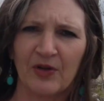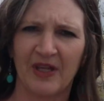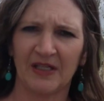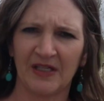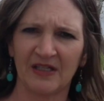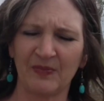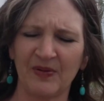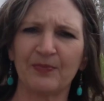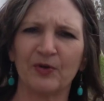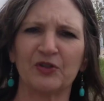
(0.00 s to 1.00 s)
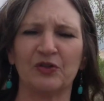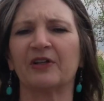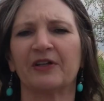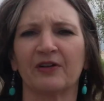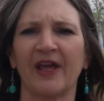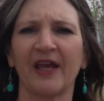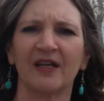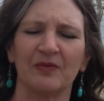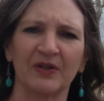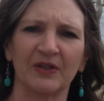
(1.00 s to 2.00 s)
They needed people to clear
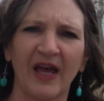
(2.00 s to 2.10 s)
land and build